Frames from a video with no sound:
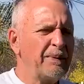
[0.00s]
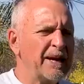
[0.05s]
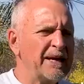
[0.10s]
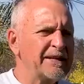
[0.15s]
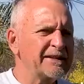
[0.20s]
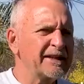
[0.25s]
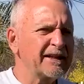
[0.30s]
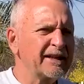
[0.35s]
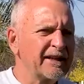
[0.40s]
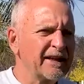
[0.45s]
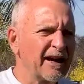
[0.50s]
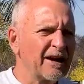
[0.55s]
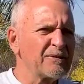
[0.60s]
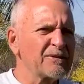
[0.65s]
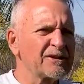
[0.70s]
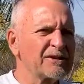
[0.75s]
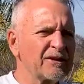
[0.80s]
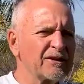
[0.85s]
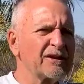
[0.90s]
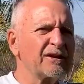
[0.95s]
Basically, I
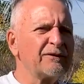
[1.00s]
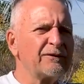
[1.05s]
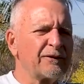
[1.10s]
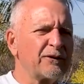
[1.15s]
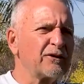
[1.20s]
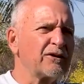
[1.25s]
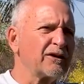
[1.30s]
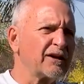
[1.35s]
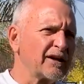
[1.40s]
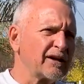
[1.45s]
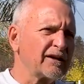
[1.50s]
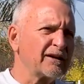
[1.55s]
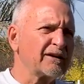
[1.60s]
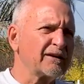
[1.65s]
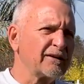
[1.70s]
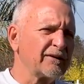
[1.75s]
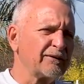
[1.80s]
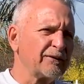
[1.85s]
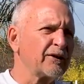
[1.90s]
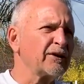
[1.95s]
was looking for a, uh,
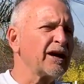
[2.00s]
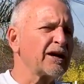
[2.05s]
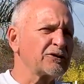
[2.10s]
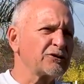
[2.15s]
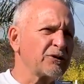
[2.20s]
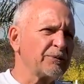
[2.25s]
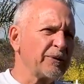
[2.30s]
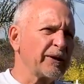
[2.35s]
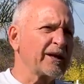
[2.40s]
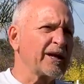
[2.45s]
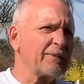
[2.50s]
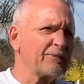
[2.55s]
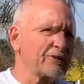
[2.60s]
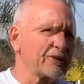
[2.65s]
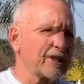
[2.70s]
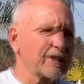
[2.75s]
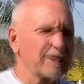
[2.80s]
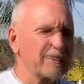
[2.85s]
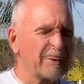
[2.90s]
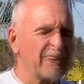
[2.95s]
for a luxury pickup
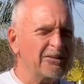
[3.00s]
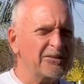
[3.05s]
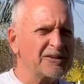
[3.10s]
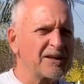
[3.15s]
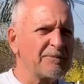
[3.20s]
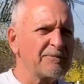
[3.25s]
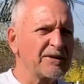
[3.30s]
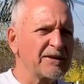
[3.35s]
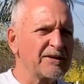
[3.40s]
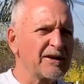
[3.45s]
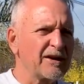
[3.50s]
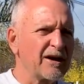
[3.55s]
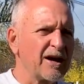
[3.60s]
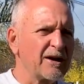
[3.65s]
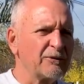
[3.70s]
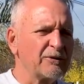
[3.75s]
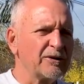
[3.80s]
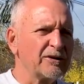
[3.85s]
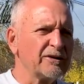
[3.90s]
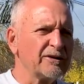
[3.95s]
truck, something that
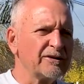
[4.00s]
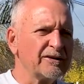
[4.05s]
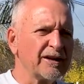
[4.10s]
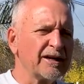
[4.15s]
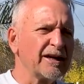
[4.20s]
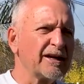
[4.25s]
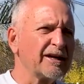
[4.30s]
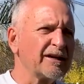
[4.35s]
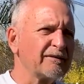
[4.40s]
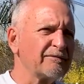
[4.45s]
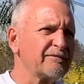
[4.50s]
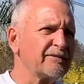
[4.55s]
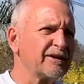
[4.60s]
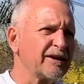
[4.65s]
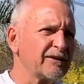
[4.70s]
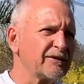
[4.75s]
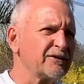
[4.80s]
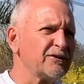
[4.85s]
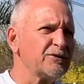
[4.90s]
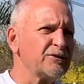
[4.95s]
I would uh, you
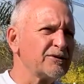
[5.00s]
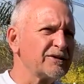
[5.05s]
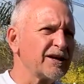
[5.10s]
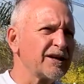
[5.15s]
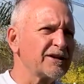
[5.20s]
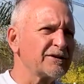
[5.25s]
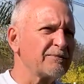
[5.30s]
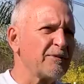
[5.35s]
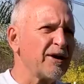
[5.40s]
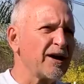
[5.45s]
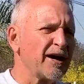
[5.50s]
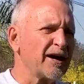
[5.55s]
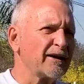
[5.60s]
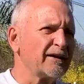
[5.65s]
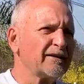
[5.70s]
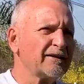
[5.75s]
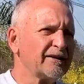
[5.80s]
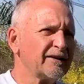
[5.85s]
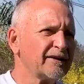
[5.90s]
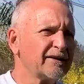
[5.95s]
know use as my
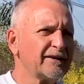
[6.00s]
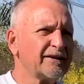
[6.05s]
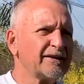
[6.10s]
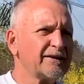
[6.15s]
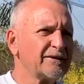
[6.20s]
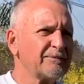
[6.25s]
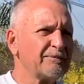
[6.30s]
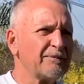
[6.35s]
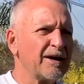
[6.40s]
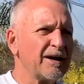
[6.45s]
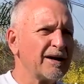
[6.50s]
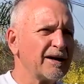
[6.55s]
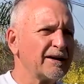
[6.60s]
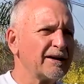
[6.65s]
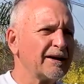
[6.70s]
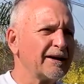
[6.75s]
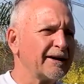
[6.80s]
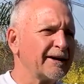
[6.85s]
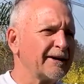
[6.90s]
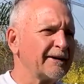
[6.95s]
my
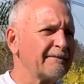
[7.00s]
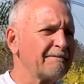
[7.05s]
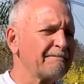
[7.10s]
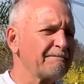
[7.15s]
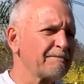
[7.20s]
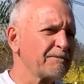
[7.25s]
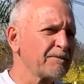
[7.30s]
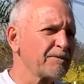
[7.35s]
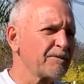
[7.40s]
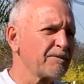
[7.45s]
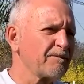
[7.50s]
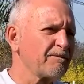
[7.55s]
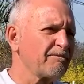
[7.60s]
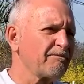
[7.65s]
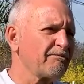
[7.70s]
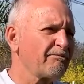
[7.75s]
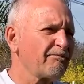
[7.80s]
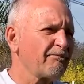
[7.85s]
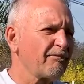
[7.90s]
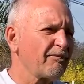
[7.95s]
uh,
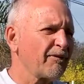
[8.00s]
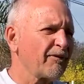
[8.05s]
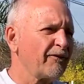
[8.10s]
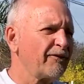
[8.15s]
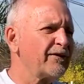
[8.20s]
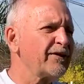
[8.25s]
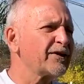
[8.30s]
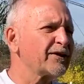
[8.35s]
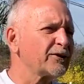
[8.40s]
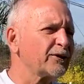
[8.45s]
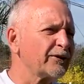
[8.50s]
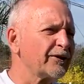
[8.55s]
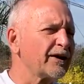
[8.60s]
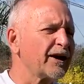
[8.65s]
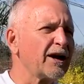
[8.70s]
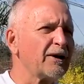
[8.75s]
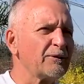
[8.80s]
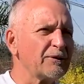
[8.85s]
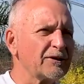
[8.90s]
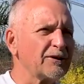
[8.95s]
vehicle that
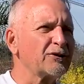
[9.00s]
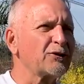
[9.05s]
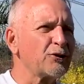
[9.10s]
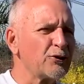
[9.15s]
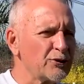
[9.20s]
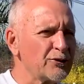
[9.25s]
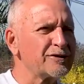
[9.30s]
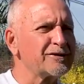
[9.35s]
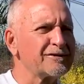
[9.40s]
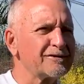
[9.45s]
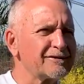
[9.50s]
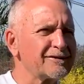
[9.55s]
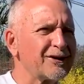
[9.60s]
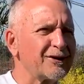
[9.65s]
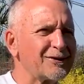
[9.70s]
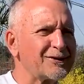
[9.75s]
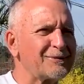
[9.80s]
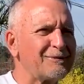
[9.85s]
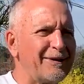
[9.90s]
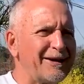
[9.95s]
I would cruise,
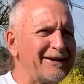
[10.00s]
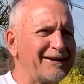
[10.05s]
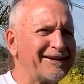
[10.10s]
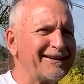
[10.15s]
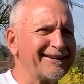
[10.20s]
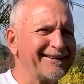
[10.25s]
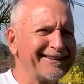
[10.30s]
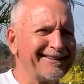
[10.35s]
so to speak.